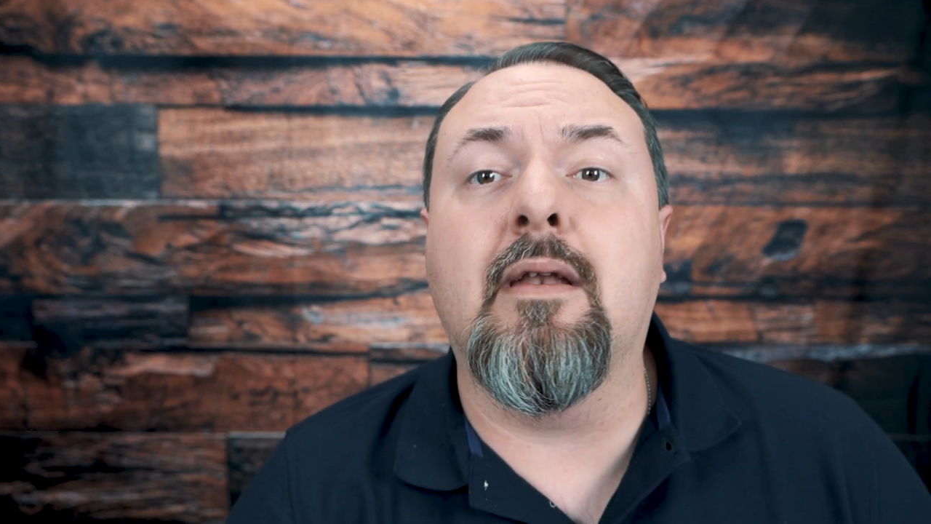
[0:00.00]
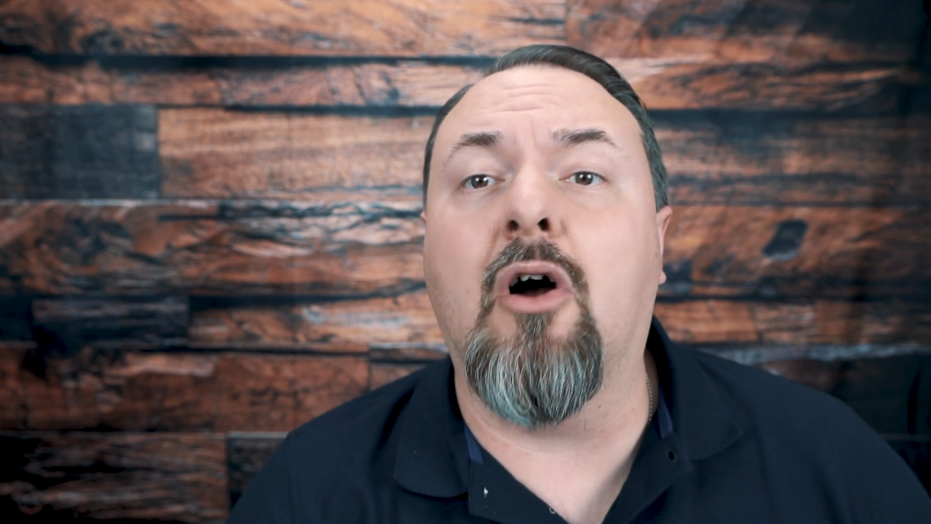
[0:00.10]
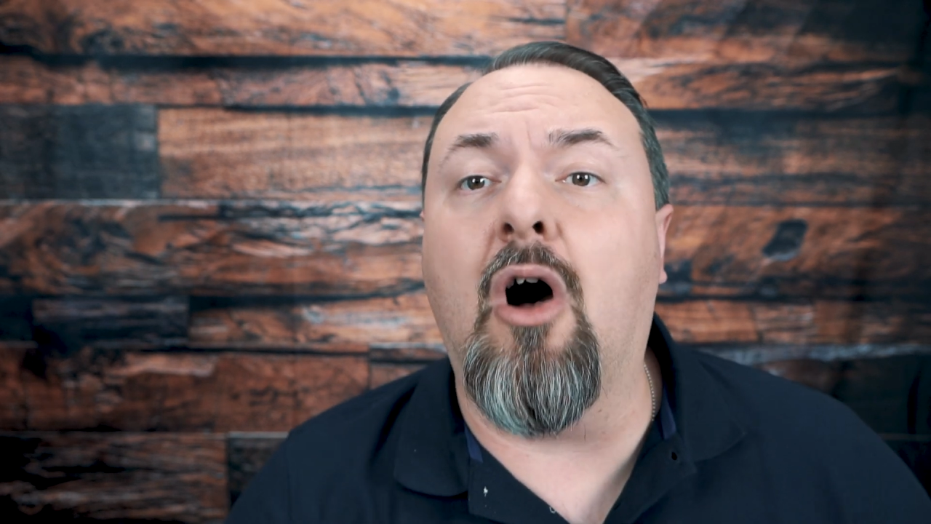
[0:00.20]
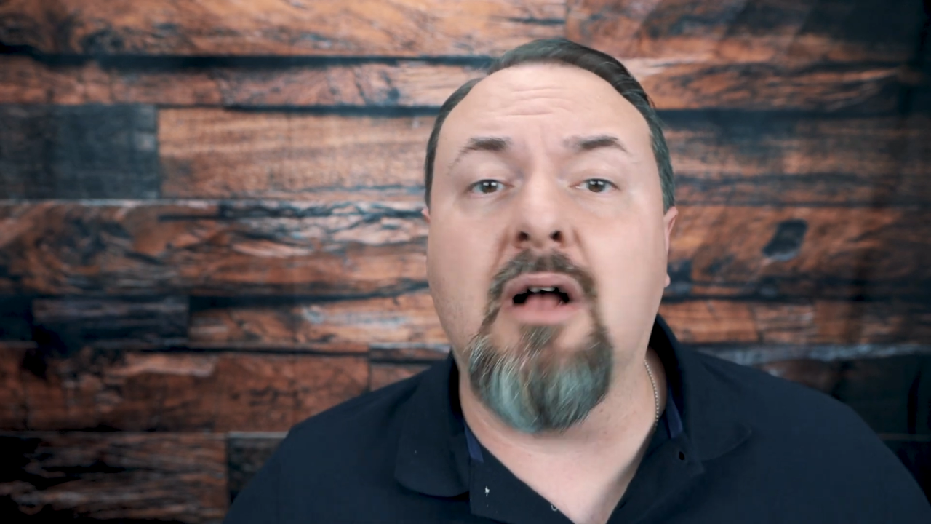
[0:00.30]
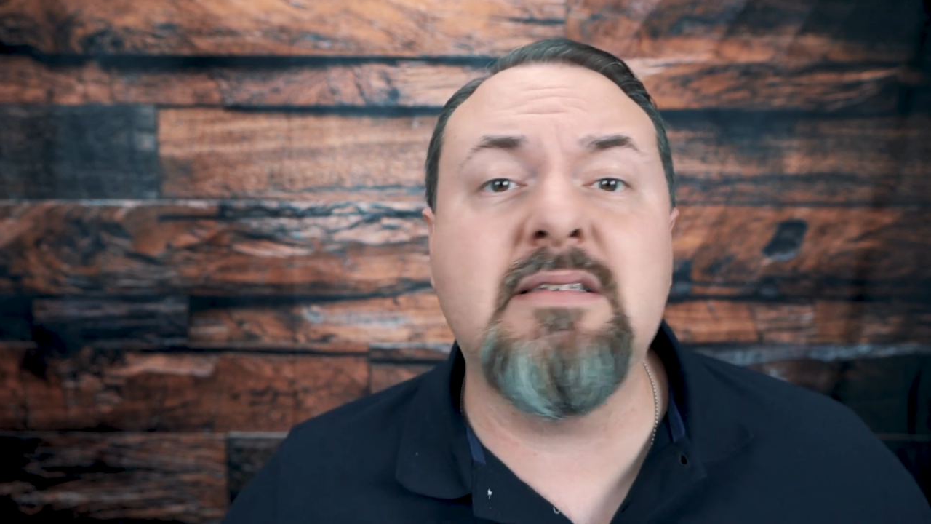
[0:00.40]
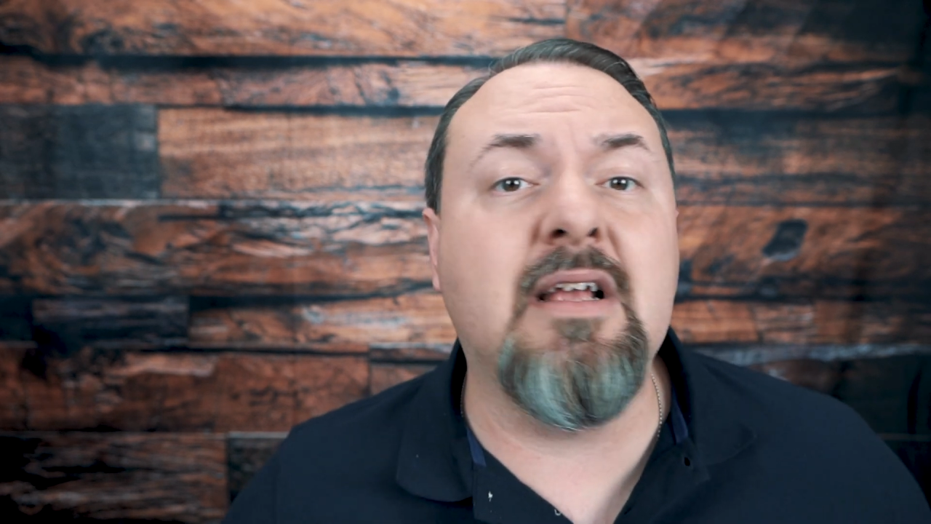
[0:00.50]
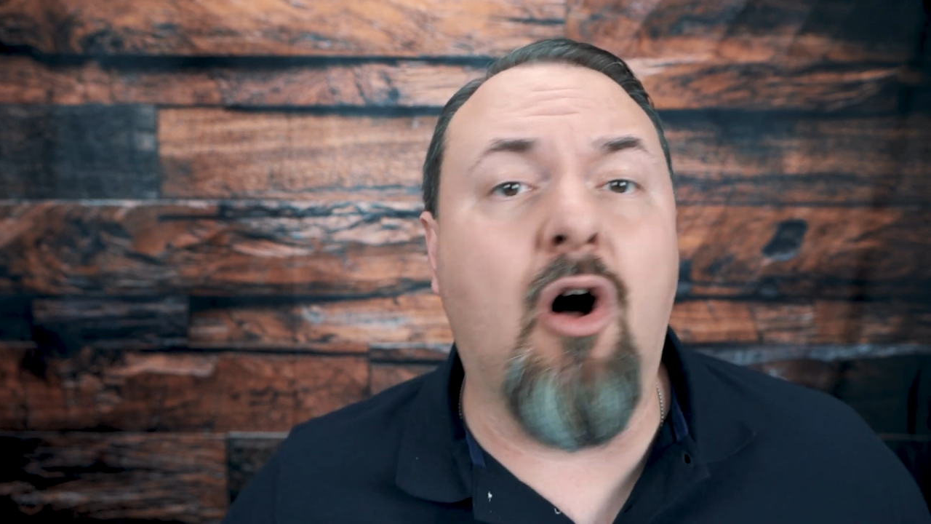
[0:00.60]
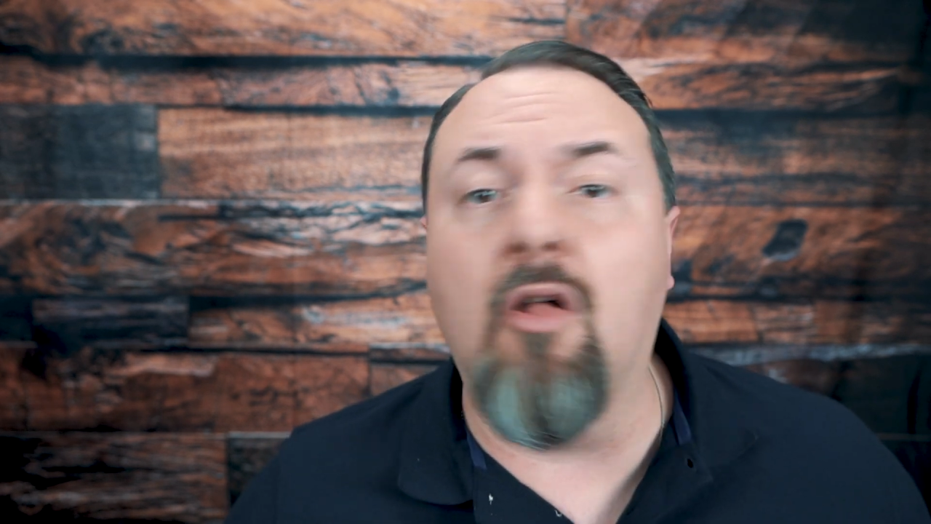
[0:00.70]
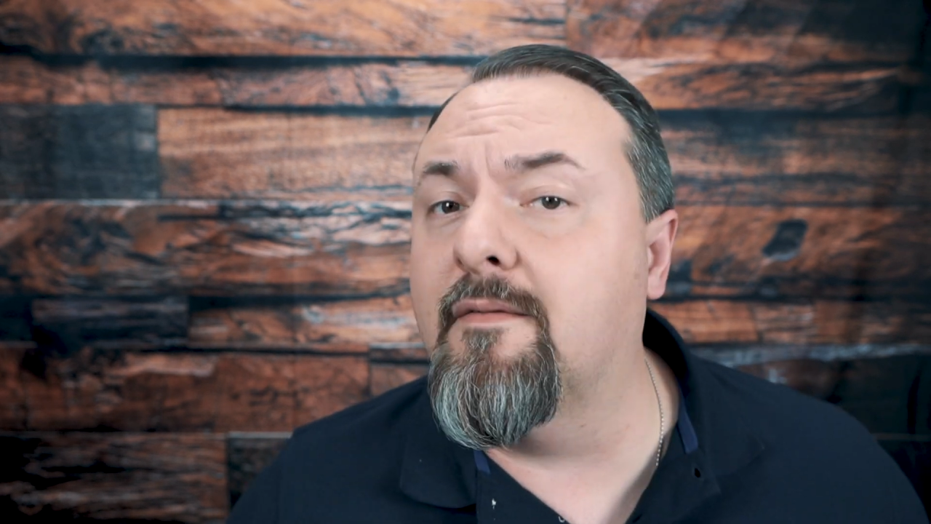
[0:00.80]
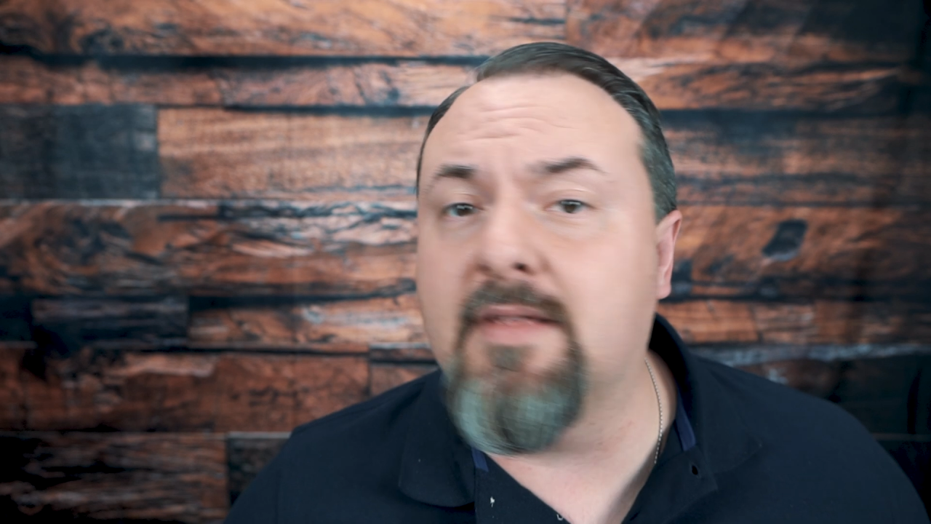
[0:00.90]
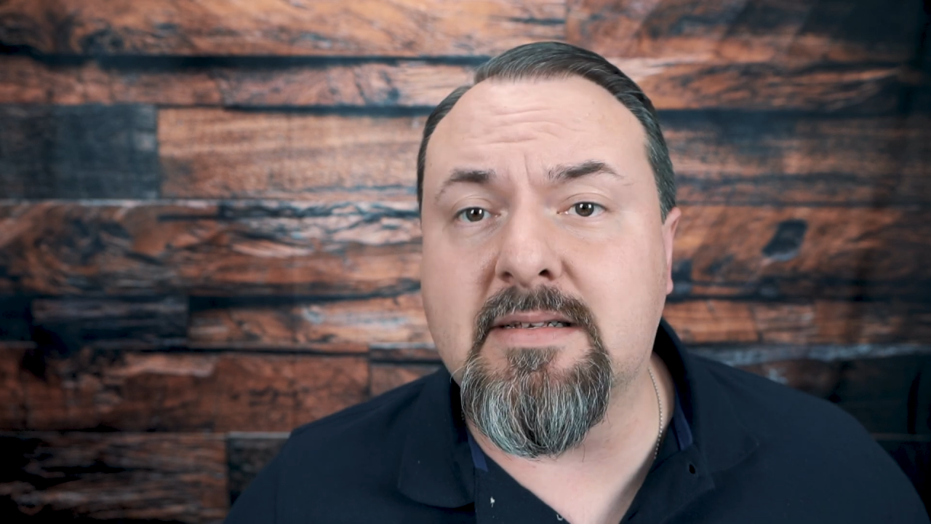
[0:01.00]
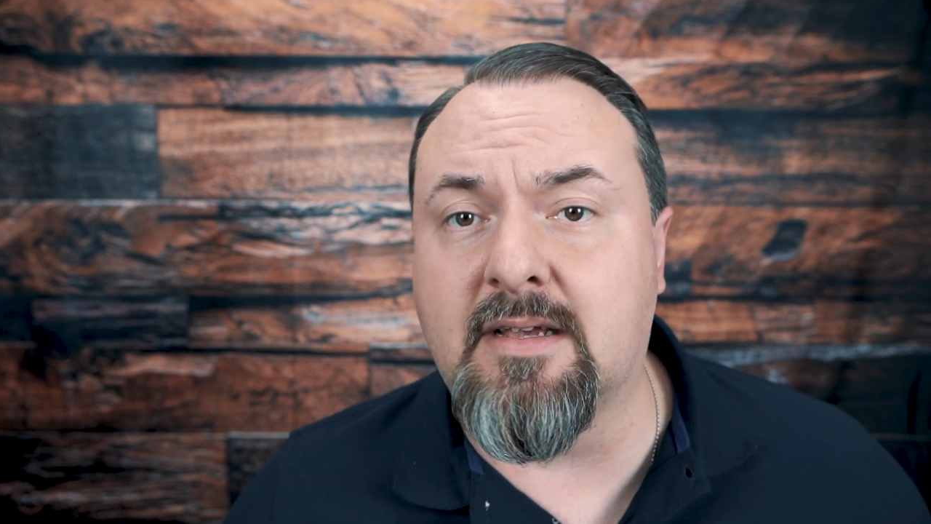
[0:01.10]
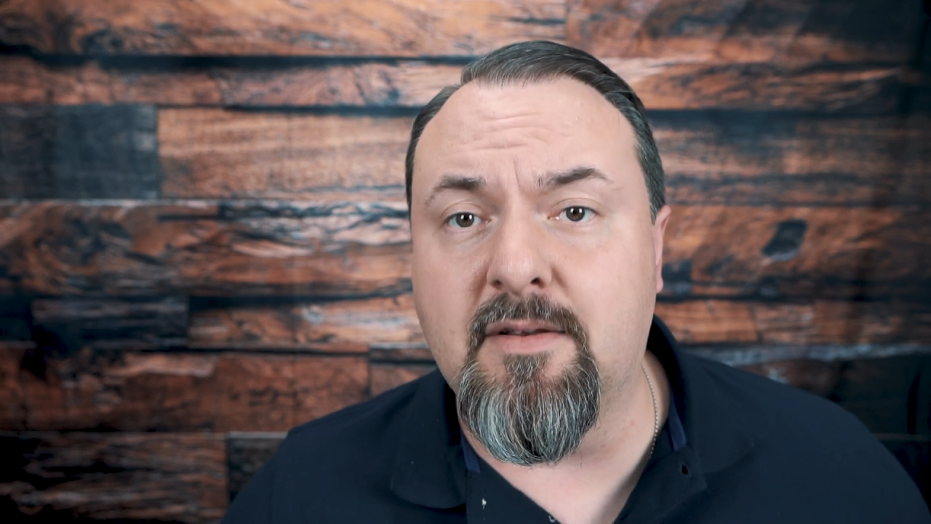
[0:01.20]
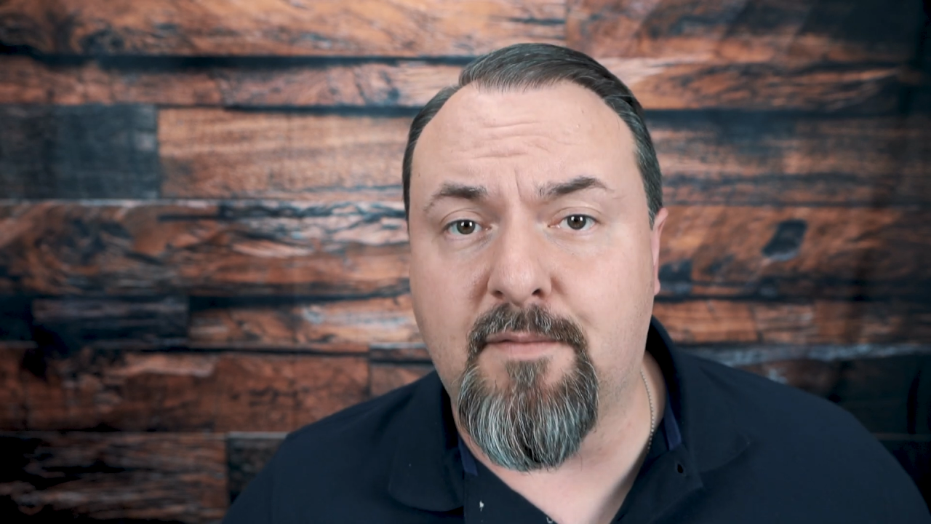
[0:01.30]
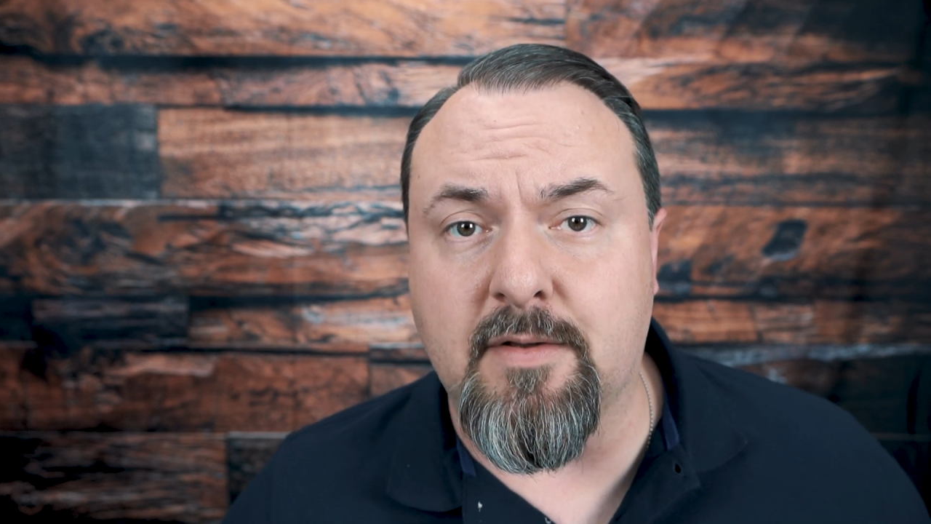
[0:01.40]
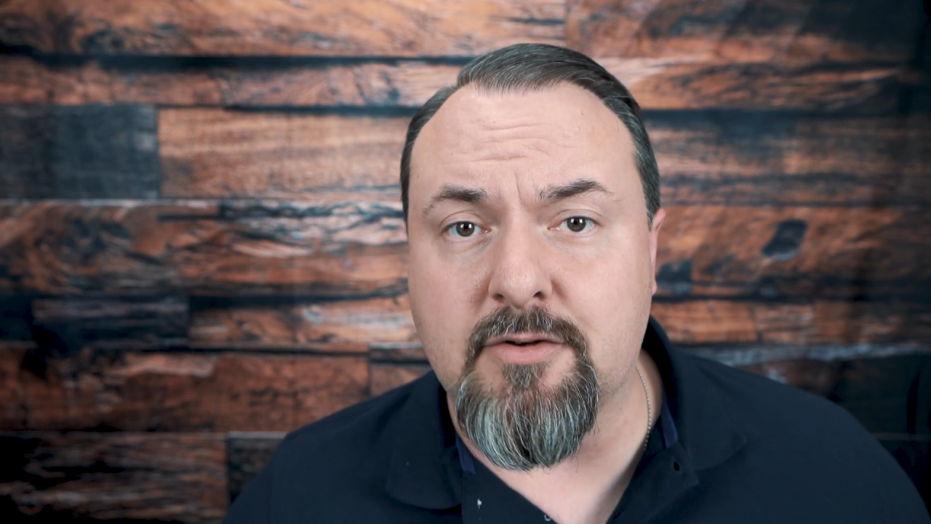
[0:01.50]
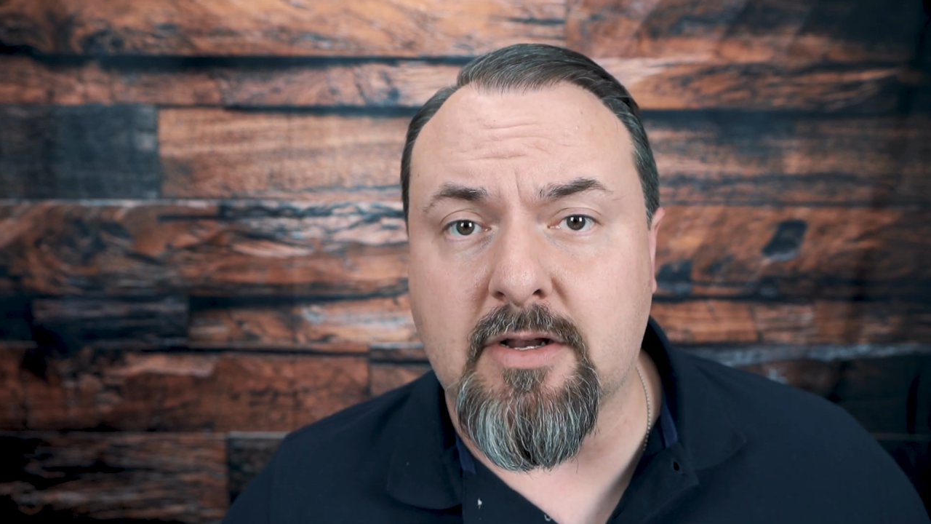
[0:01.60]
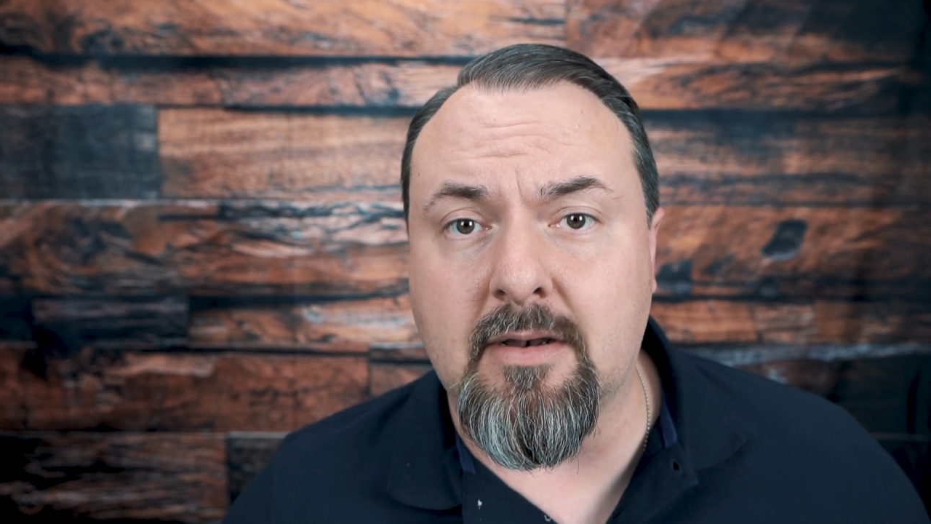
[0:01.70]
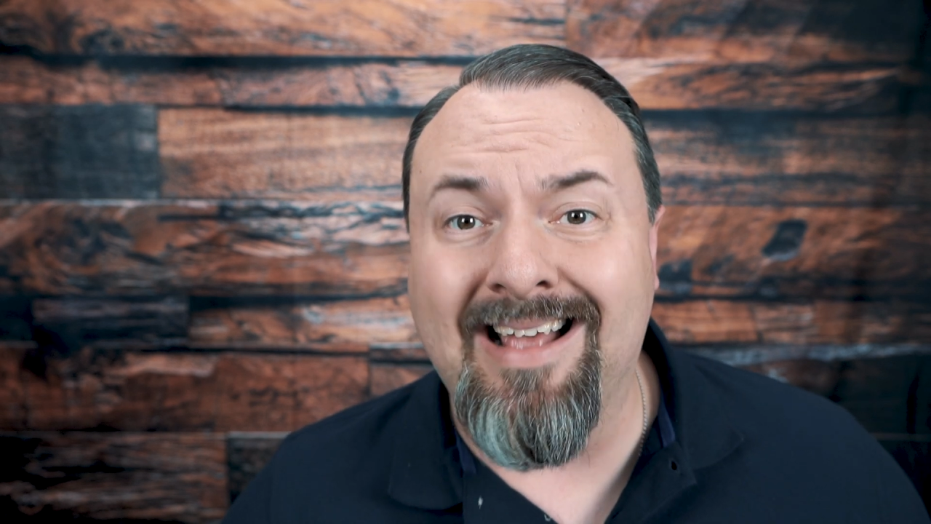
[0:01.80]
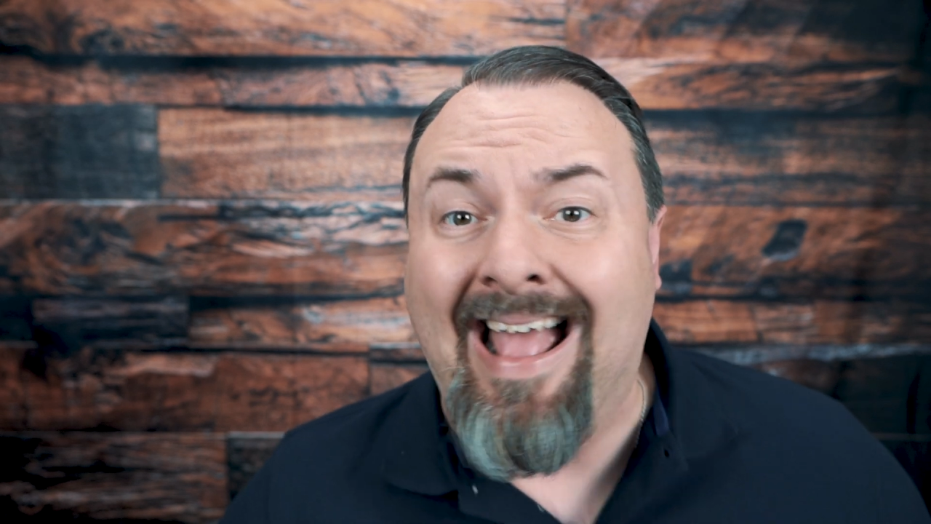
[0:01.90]
causing all of this
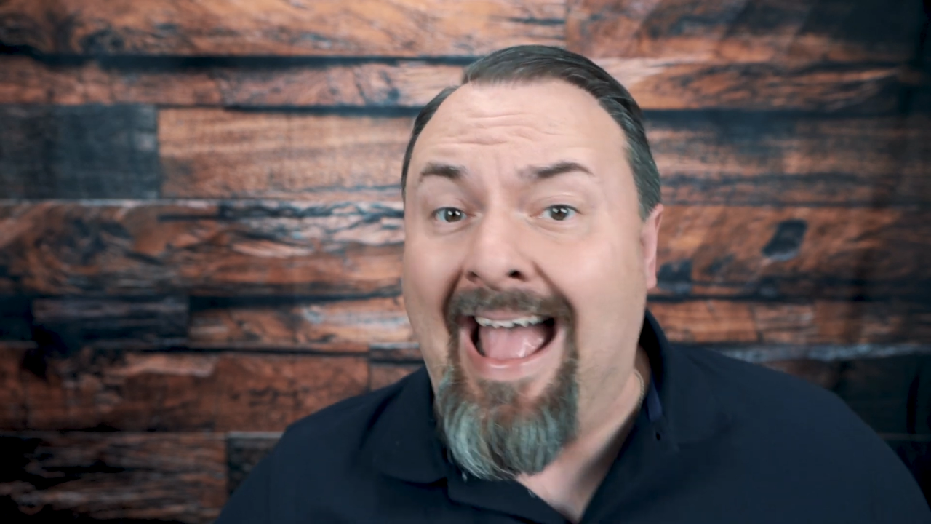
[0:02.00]
confusion,